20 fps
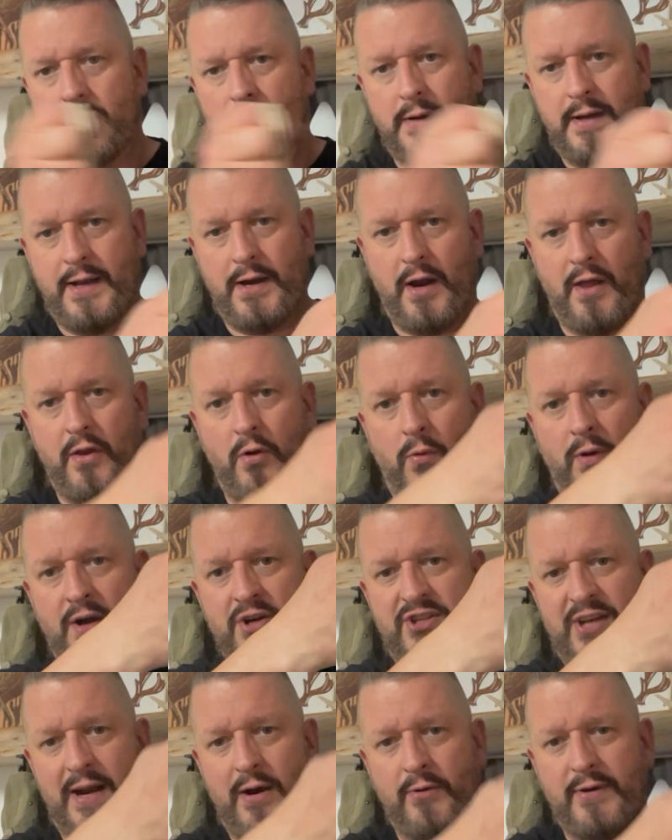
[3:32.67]
In other
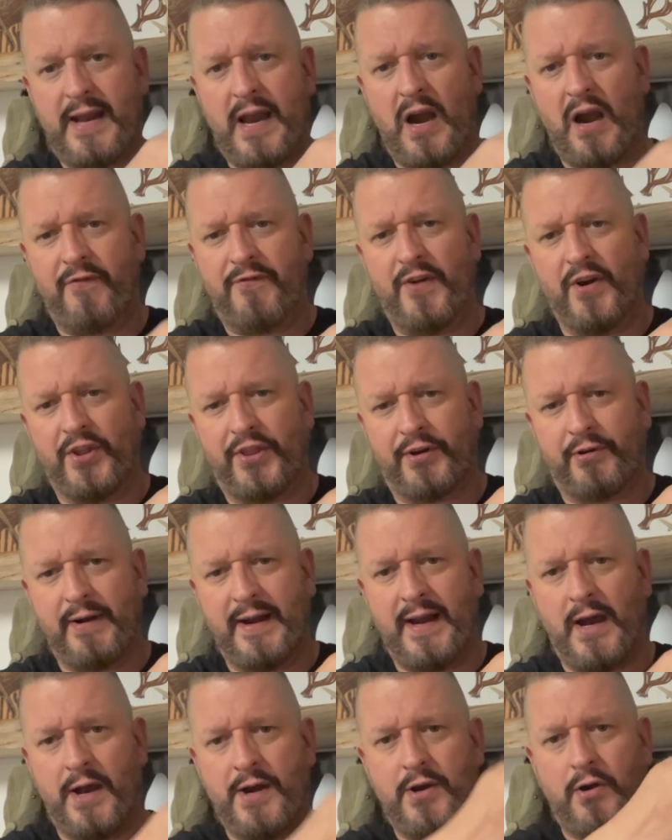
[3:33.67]
words, I don't care if you're
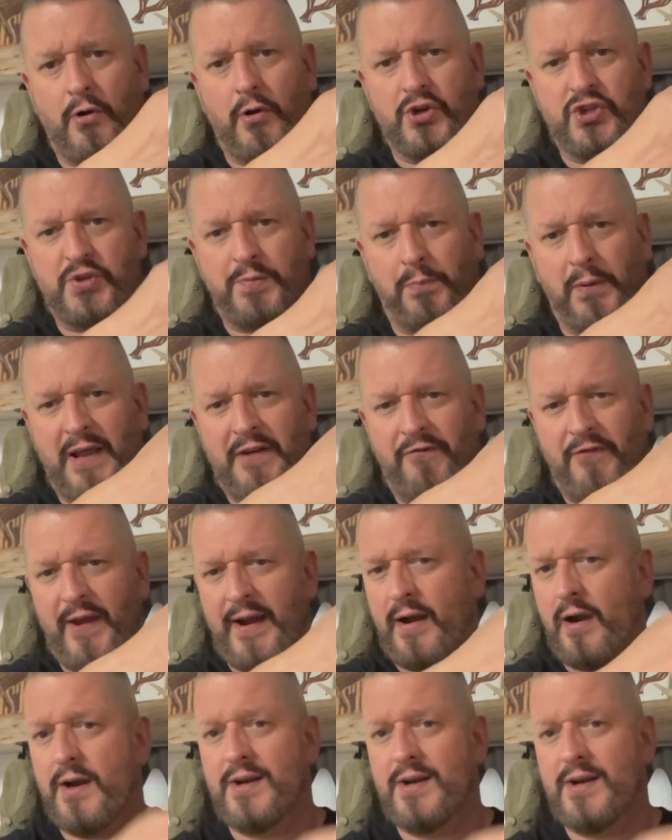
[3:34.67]
3 under or split finger,